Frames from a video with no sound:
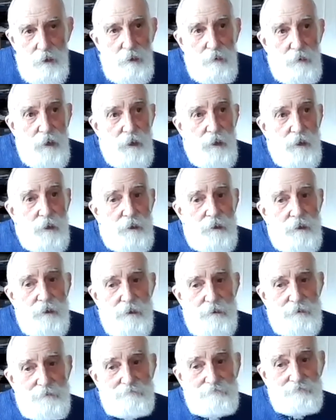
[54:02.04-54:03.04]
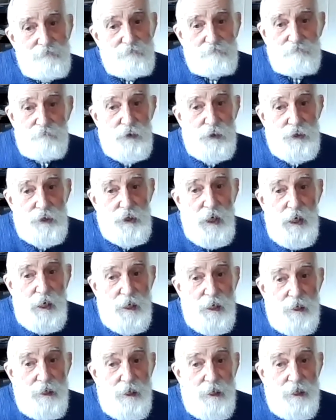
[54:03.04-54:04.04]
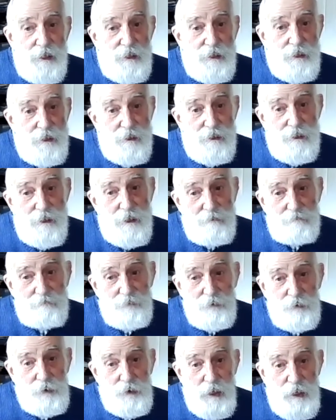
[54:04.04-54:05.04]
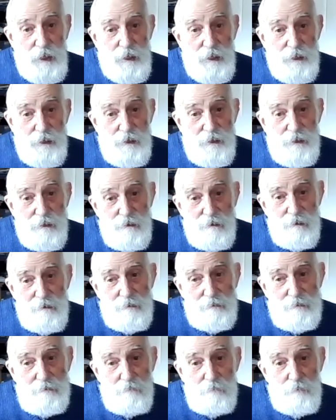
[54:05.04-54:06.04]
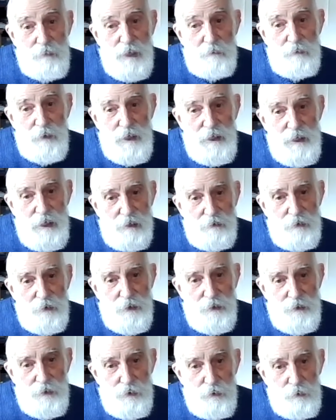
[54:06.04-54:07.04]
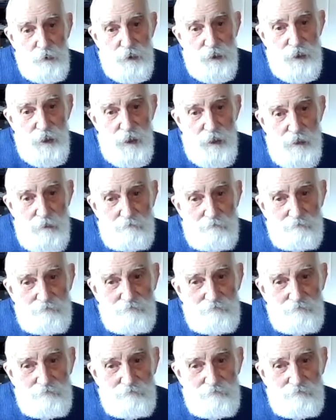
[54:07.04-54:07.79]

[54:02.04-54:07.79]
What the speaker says: Well, the sky does, doesn't it? The sky is beaming down on us all the time.